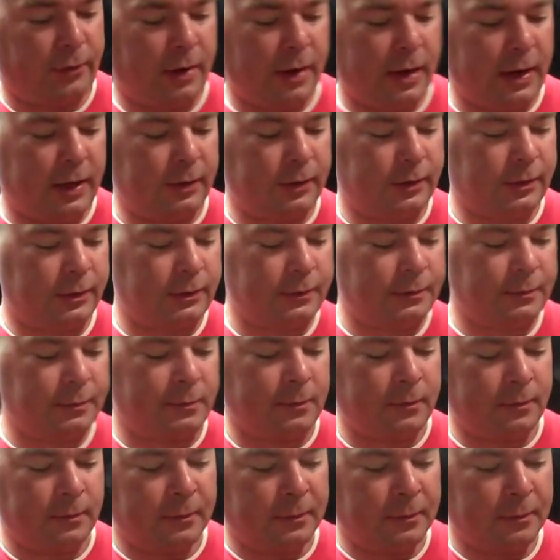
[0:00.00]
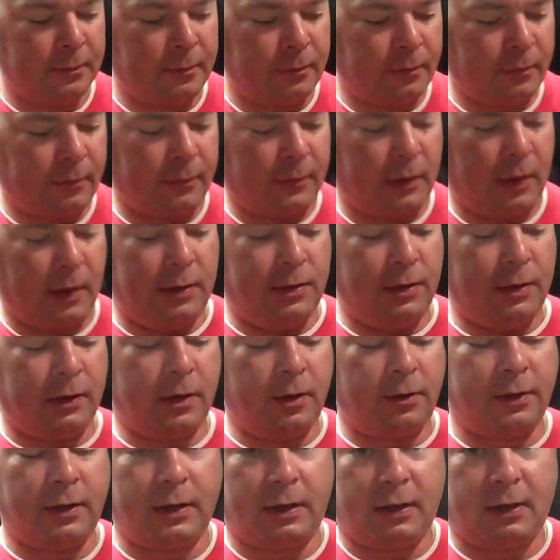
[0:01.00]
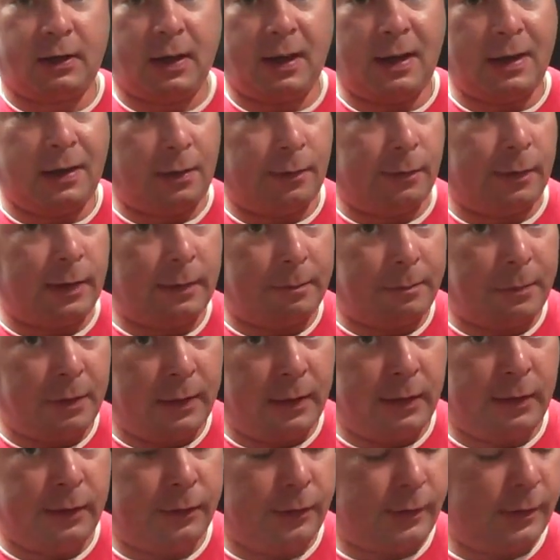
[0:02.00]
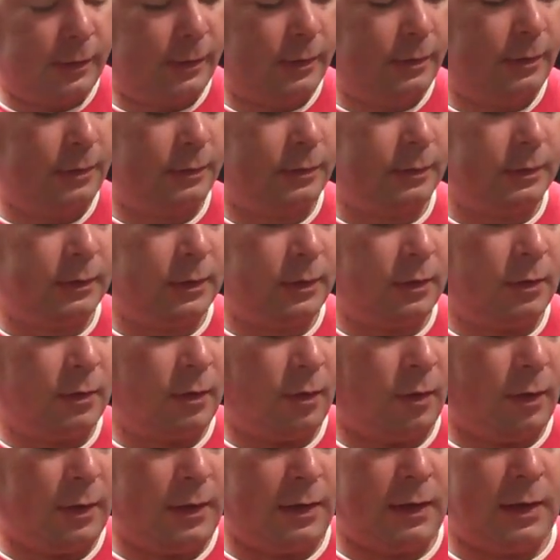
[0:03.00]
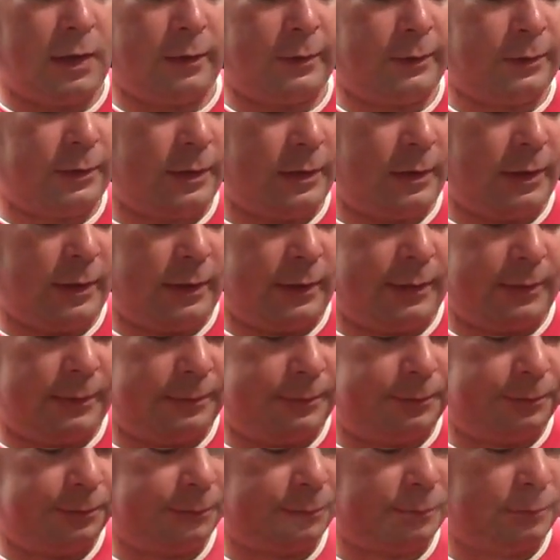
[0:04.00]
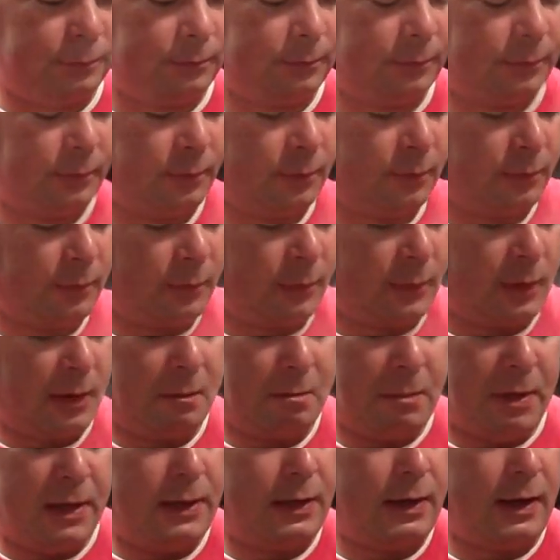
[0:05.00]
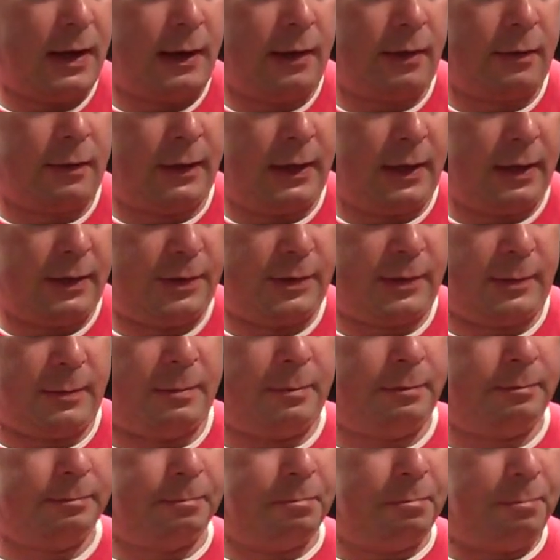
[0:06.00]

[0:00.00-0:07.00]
and rice, and you go get a can of red beans, or you go to the bean aisle and get some